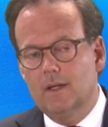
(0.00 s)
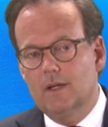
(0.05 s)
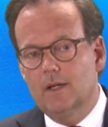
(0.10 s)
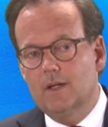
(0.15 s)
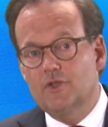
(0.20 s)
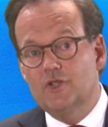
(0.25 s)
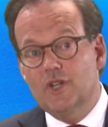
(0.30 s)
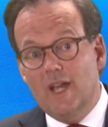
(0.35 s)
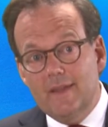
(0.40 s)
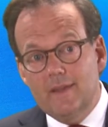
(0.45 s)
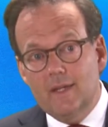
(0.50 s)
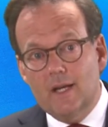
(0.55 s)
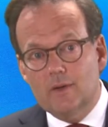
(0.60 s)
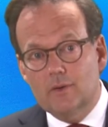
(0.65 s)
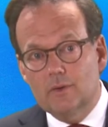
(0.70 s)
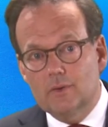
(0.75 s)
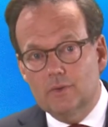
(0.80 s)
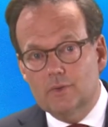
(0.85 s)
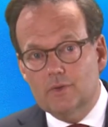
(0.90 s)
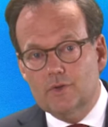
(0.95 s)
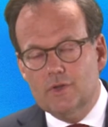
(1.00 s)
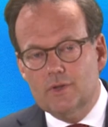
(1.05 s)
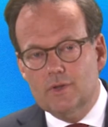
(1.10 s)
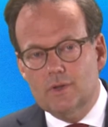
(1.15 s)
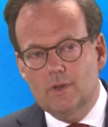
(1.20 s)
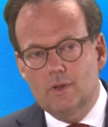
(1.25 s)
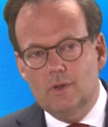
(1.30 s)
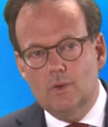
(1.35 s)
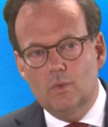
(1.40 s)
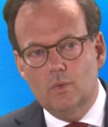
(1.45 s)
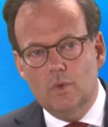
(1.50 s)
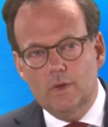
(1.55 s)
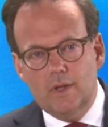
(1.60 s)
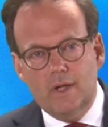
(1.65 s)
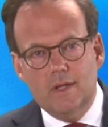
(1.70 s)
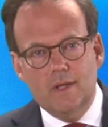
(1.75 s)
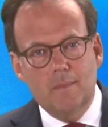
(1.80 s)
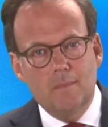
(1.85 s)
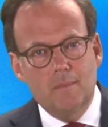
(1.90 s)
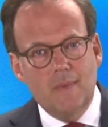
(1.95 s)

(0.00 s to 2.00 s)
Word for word: Agenda rules, what are the